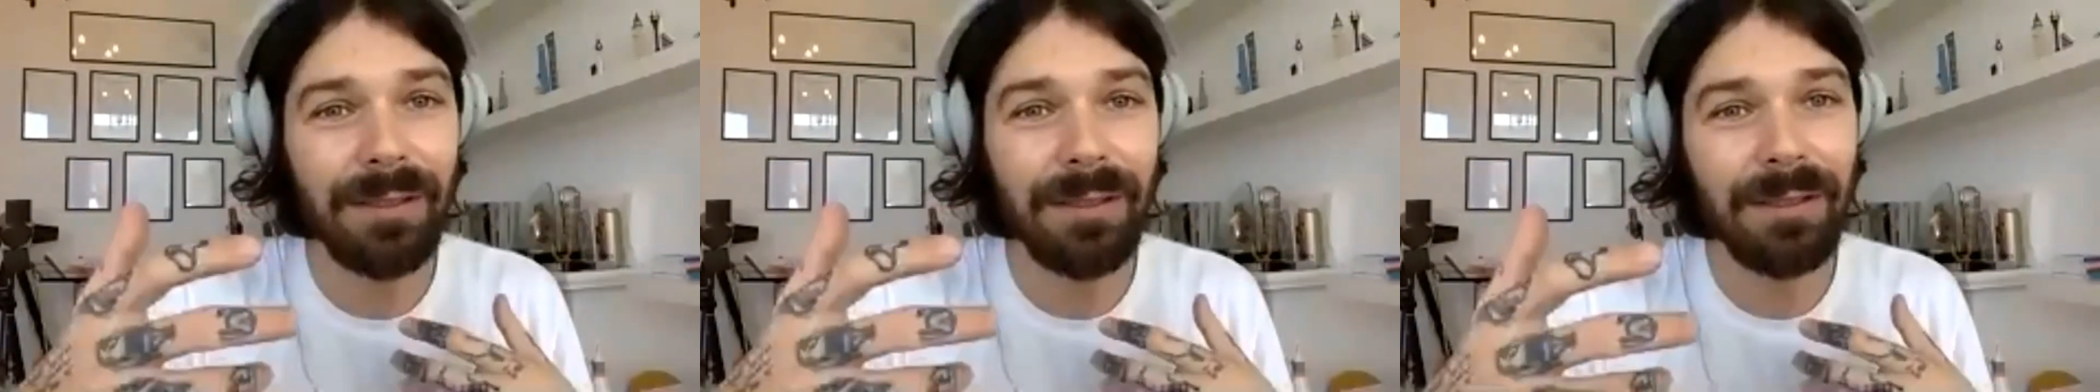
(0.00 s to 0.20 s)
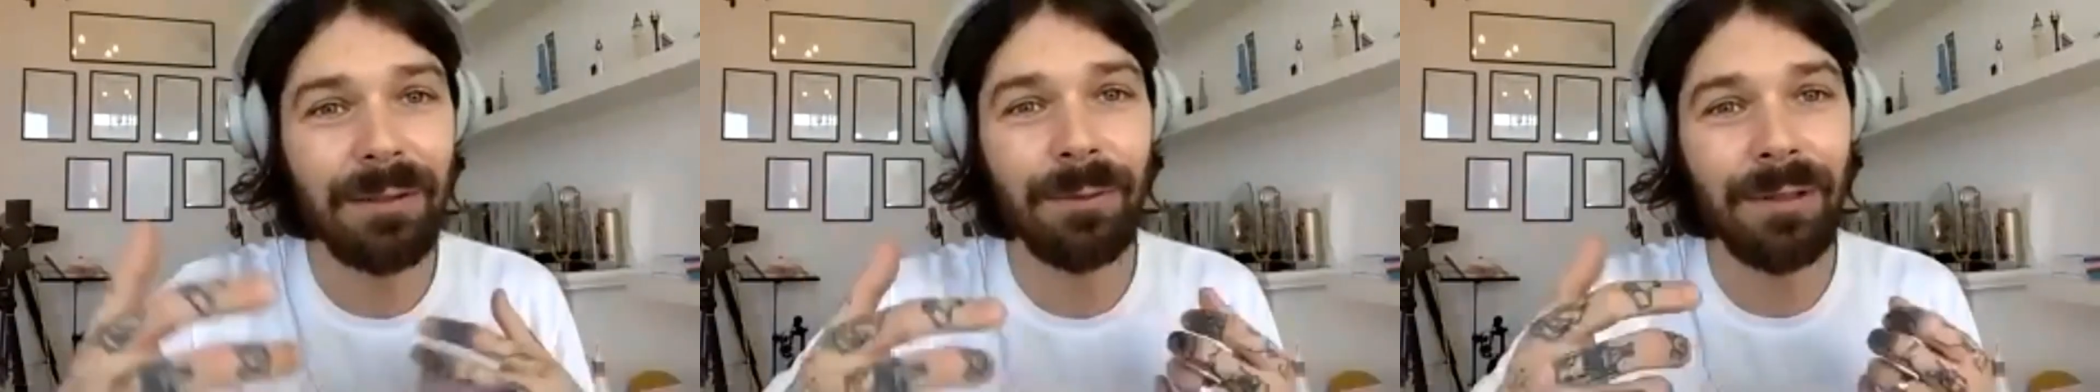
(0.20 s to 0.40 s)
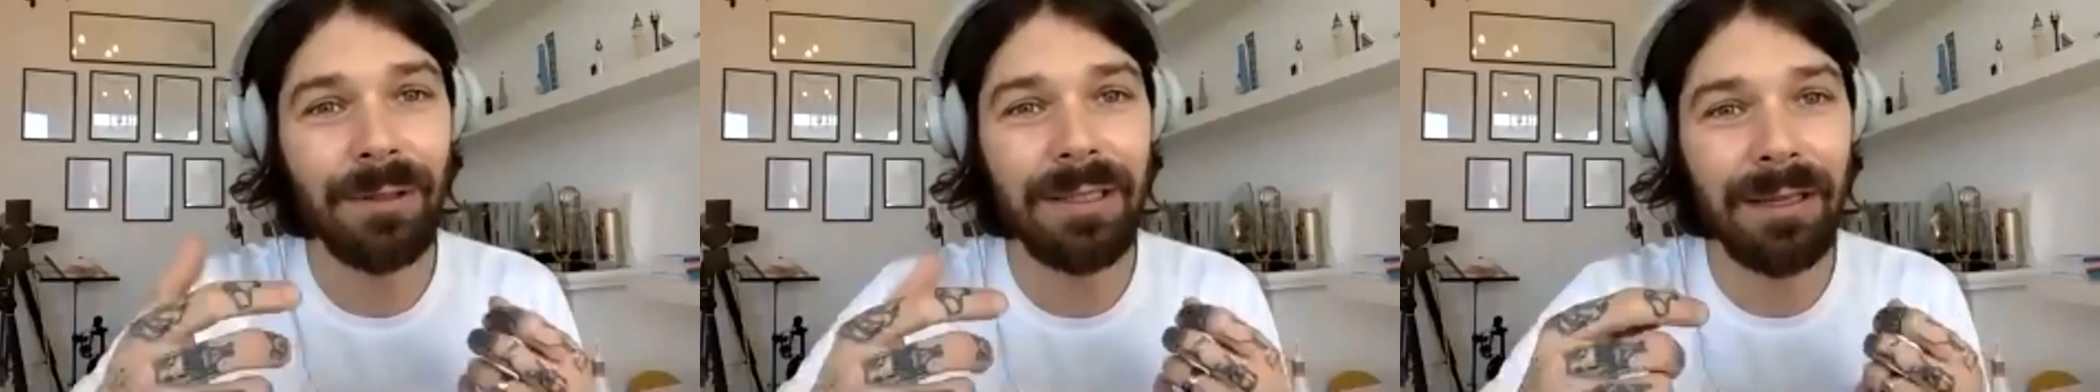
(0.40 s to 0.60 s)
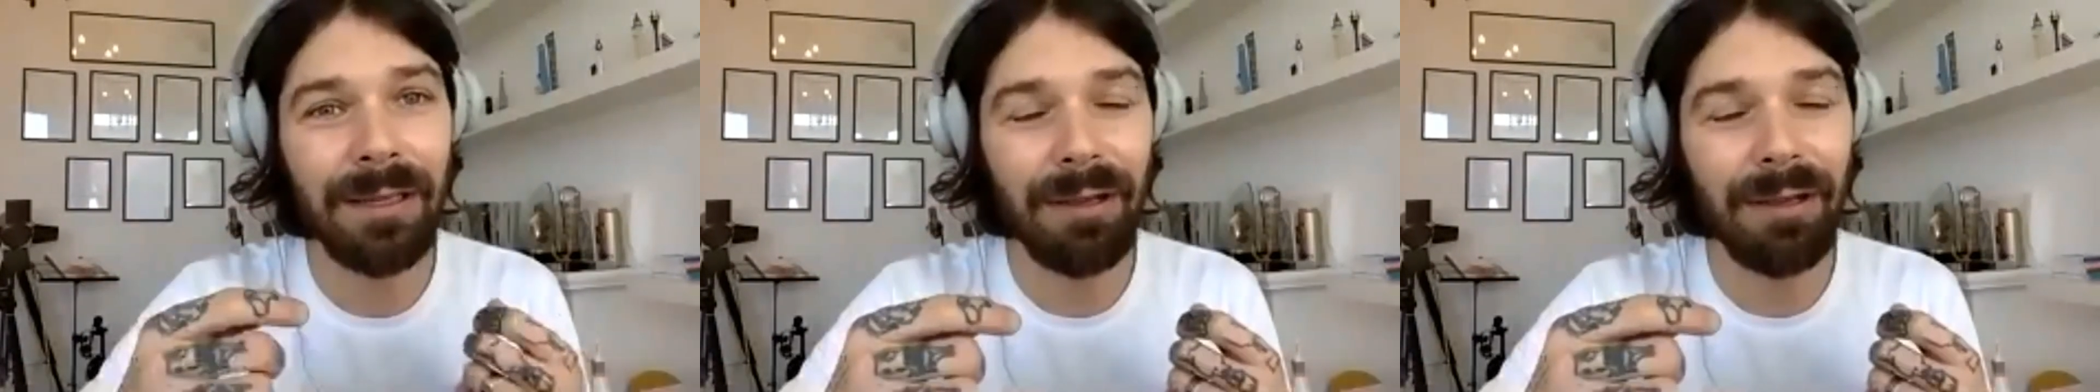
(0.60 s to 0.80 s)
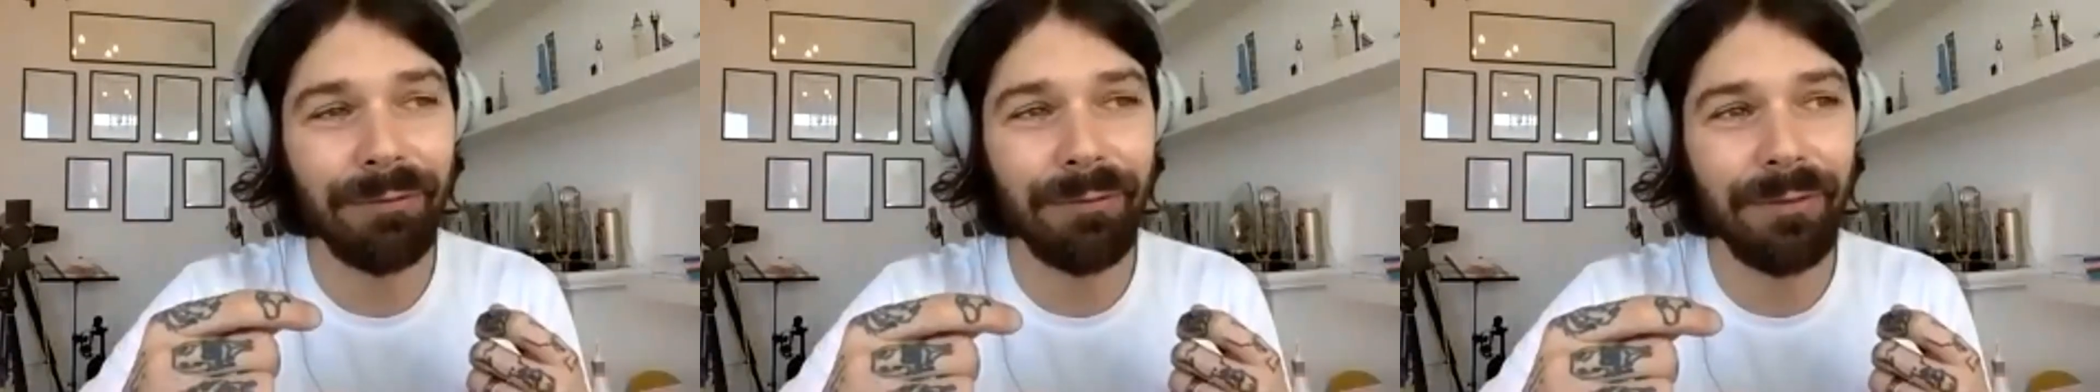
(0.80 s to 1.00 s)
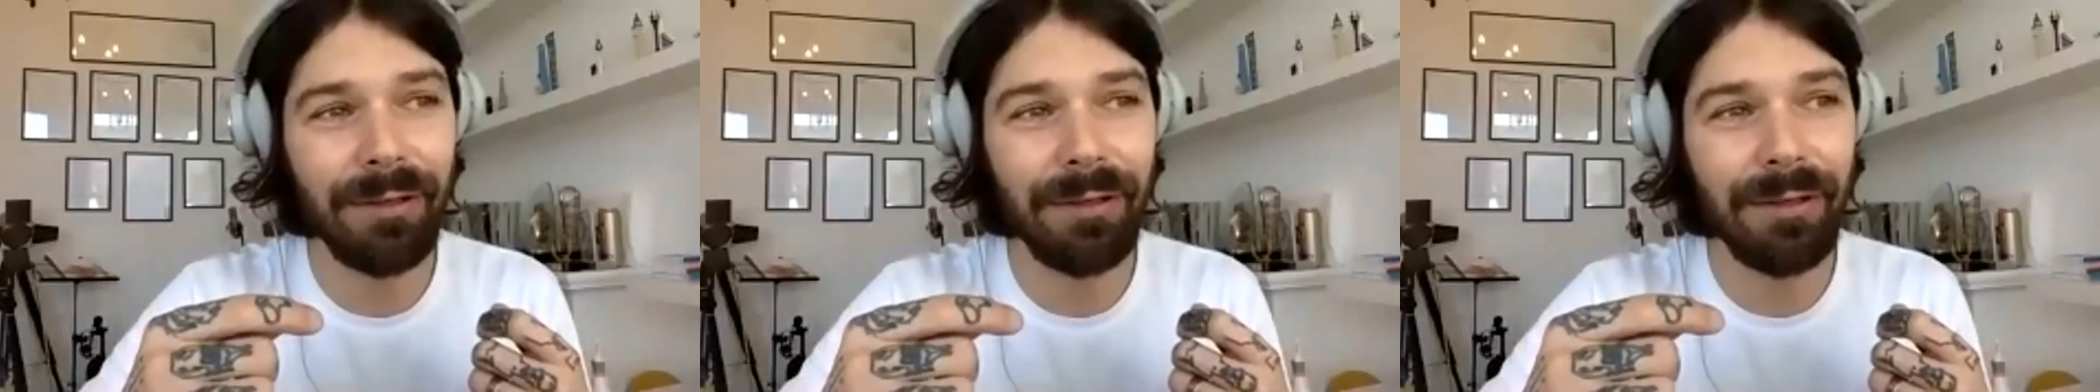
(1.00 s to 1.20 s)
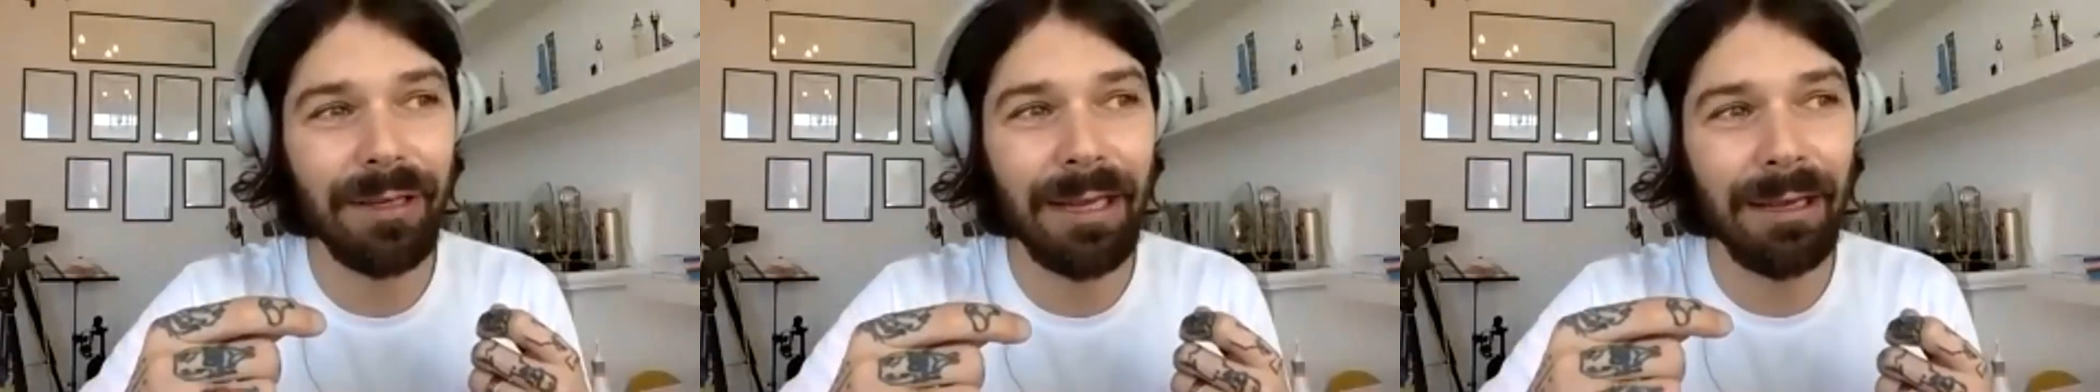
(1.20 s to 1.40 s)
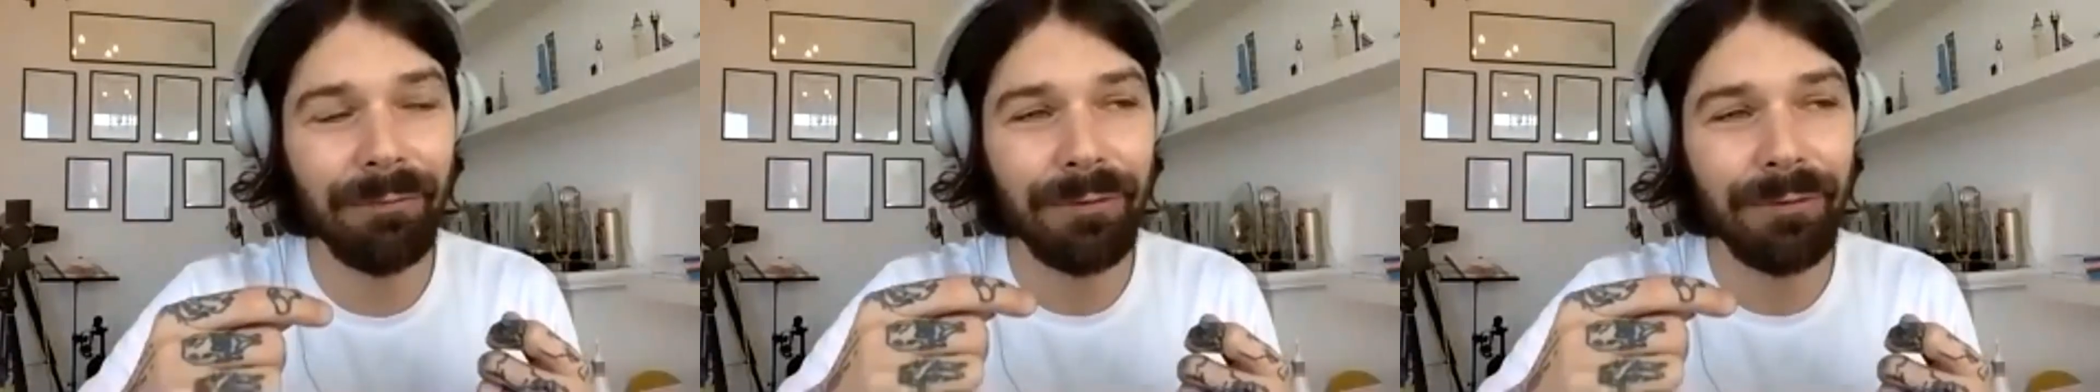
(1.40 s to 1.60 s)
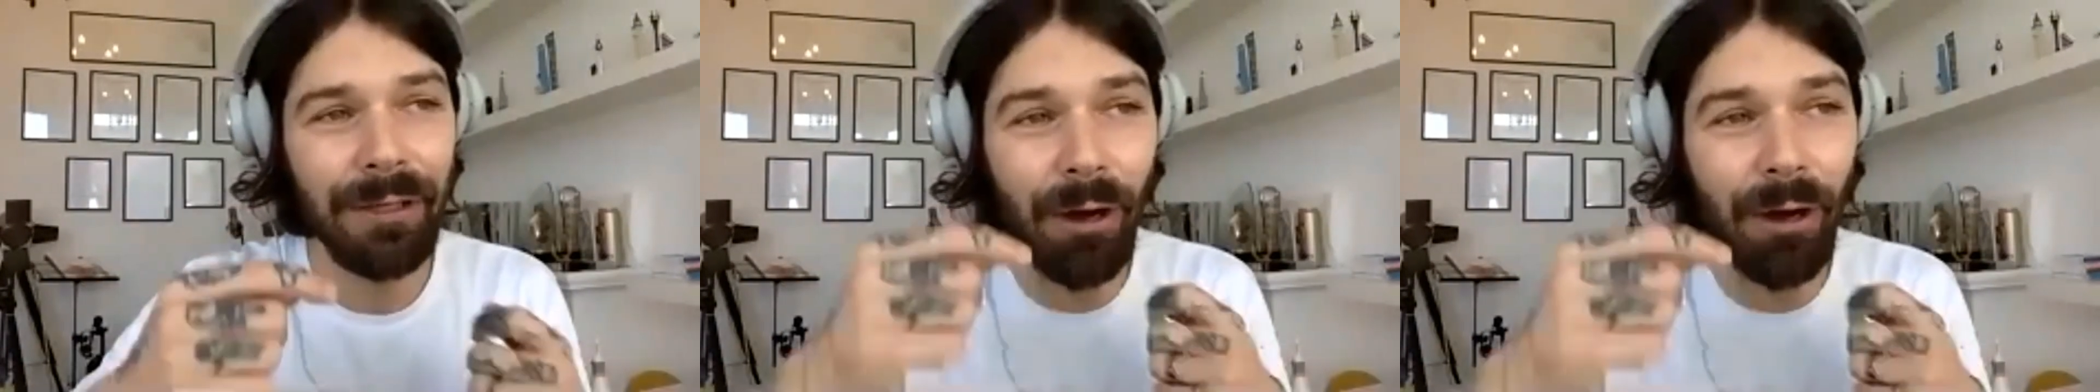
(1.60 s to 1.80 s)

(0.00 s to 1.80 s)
You know, like if you